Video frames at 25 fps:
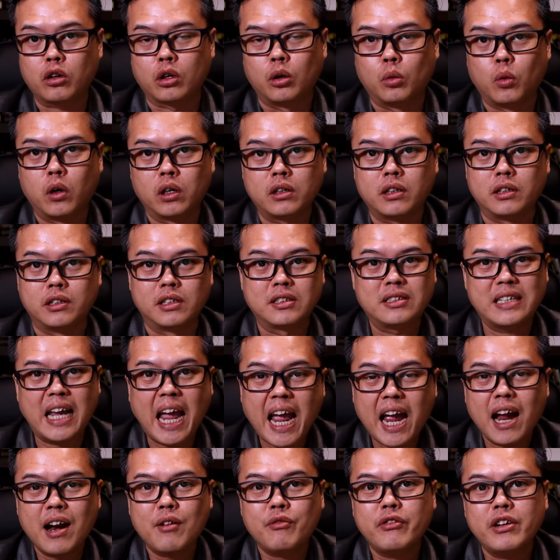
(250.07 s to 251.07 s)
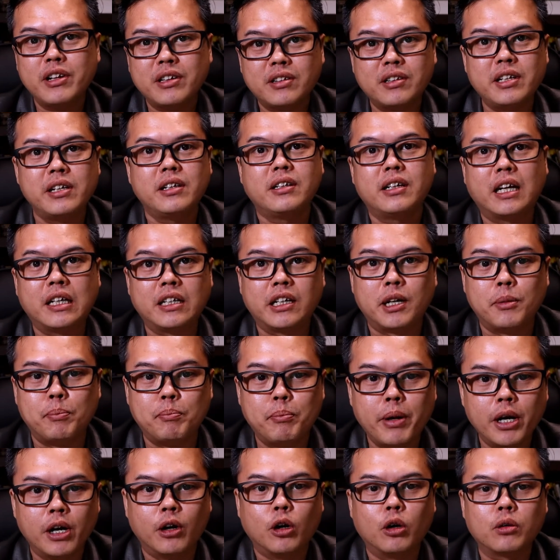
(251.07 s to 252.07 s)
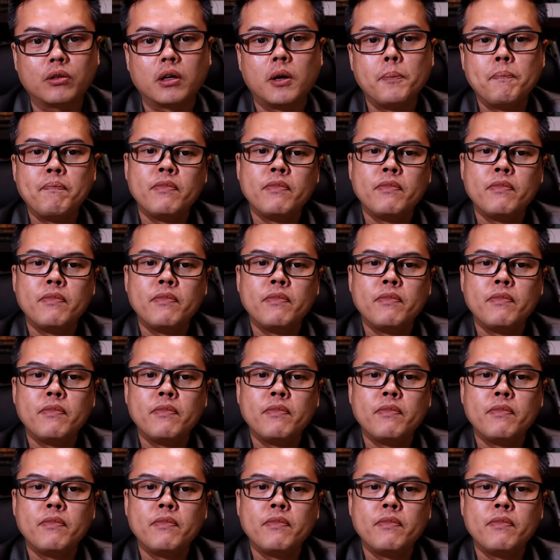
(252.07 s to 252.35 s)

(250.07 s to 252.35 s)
the waters, everything that they built